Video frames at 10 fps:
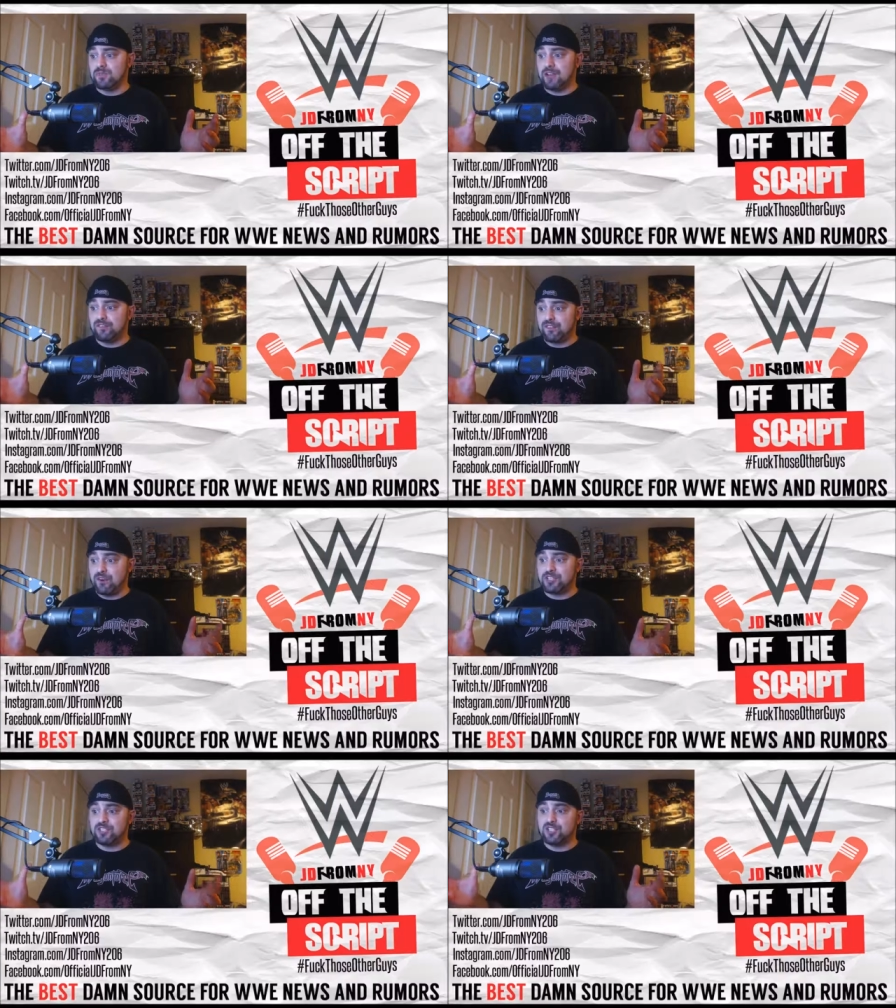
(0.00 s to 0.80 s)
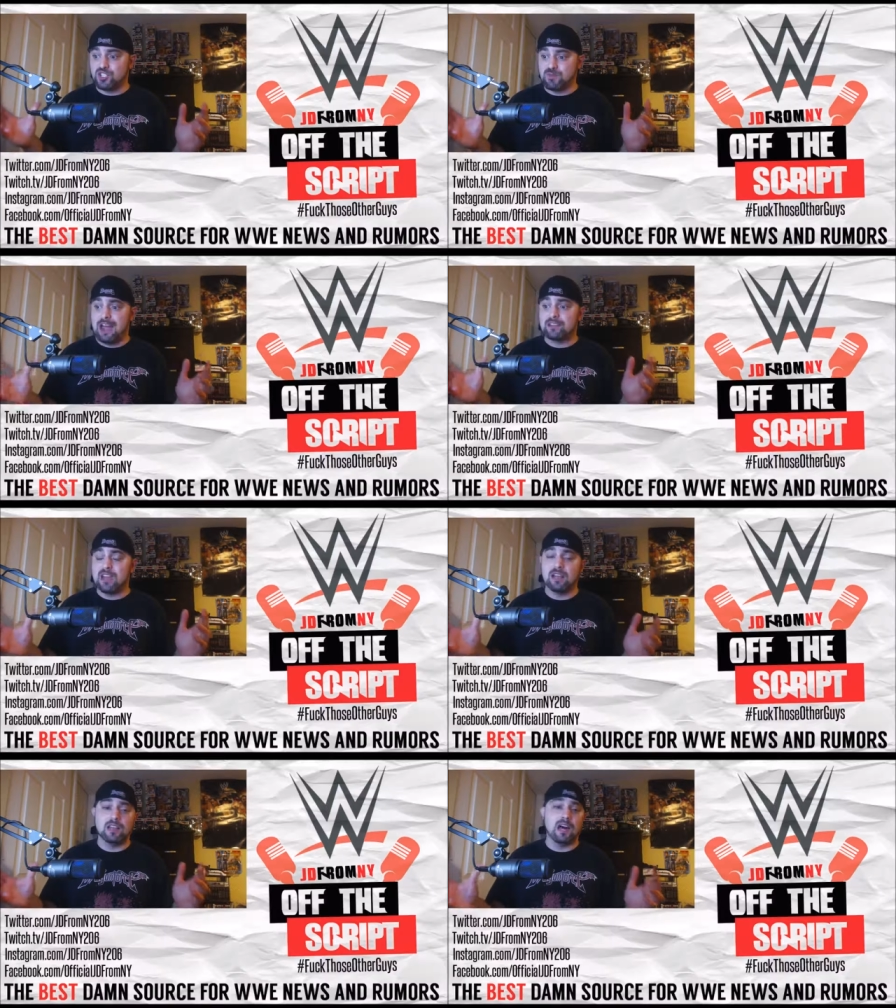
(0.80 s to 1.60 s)
that first
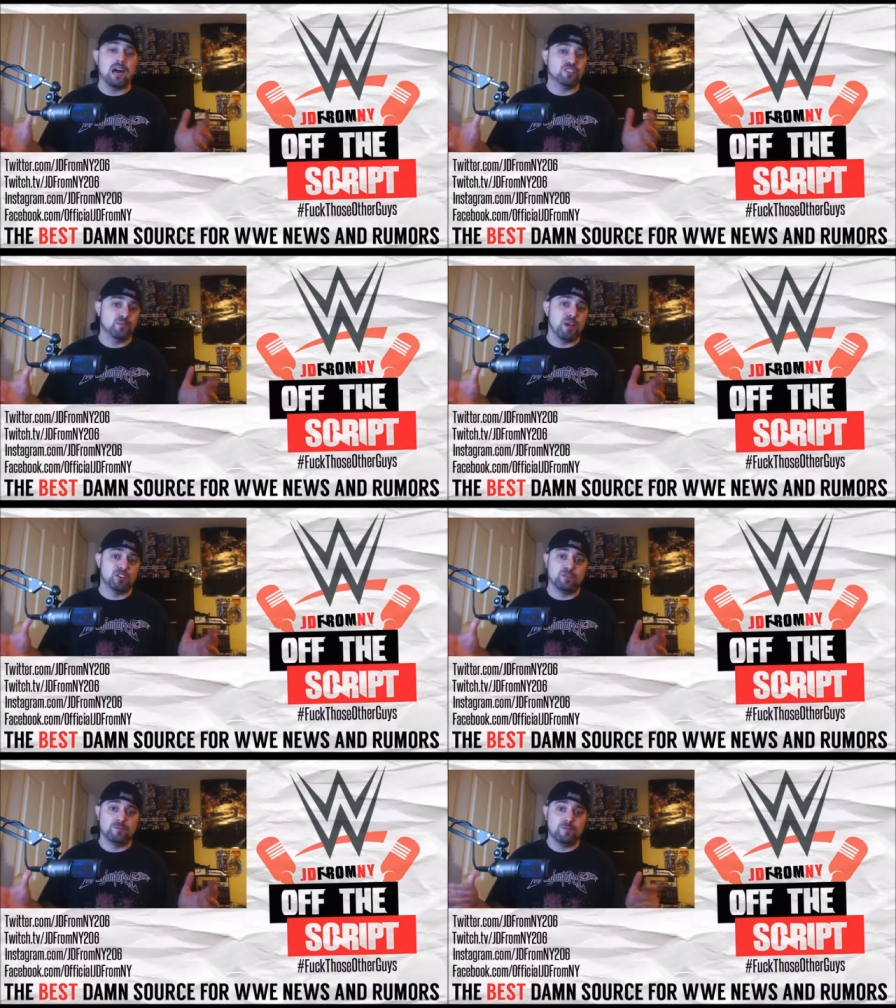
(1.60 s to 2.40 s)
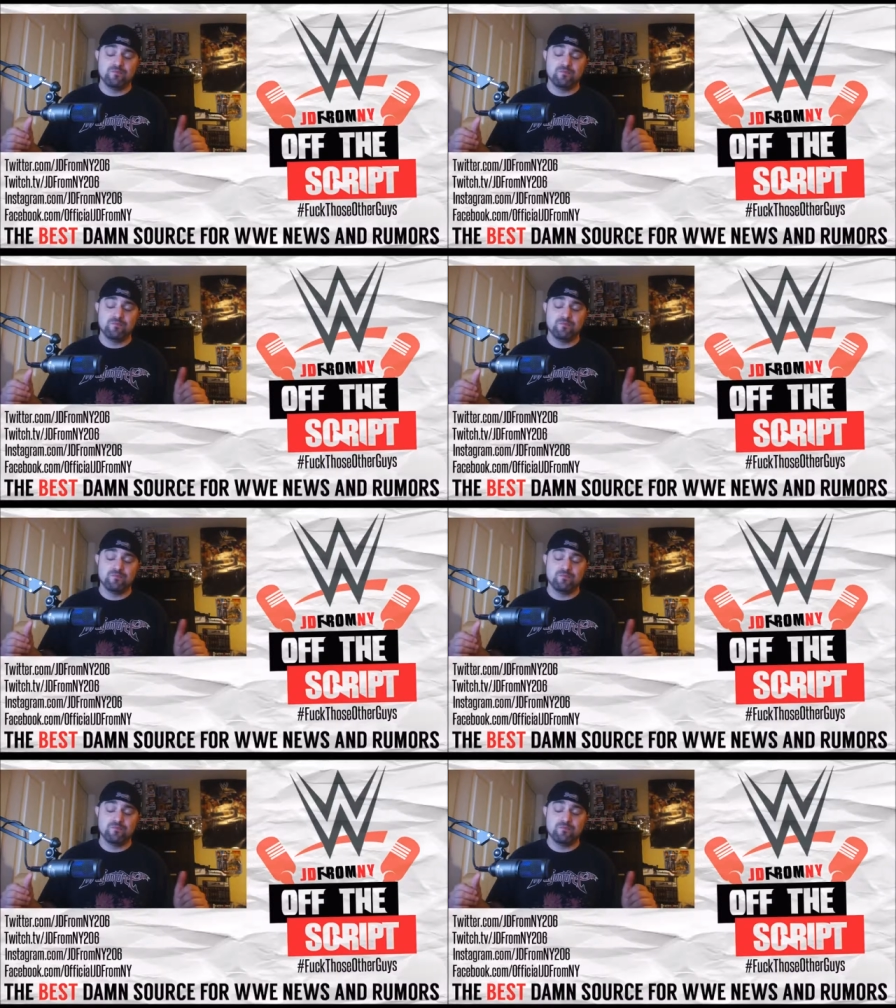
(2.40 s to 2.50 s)
SmackDown Live special.